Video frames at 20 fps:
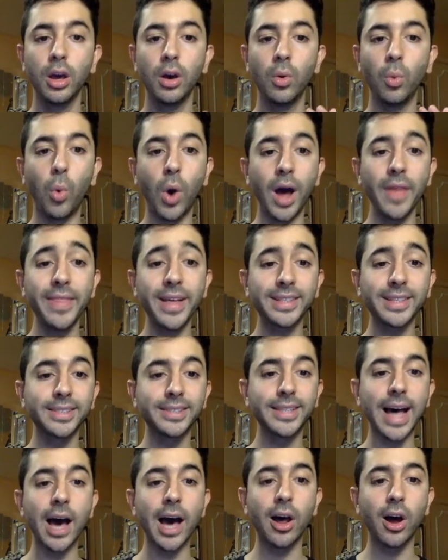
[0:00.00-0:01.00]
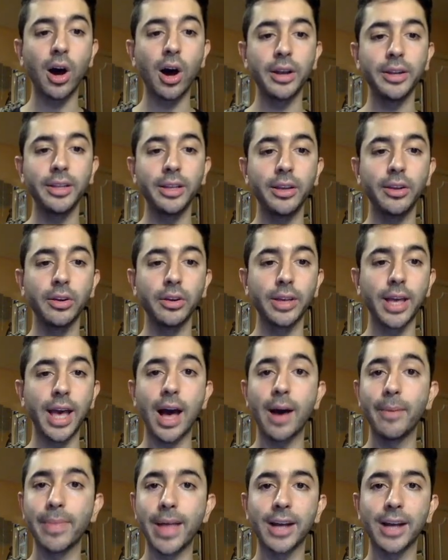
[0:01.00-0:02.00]
One that's not on here yet,
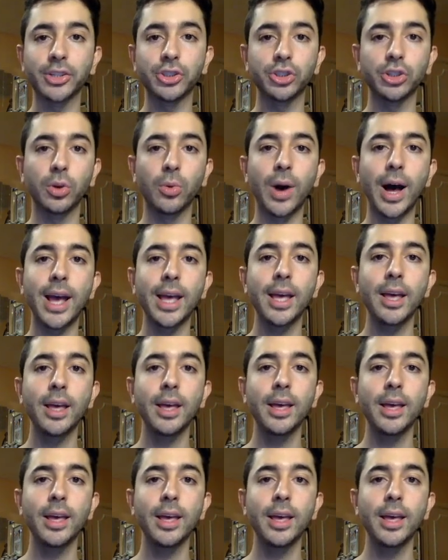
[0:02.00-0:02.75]
I'm not sure why,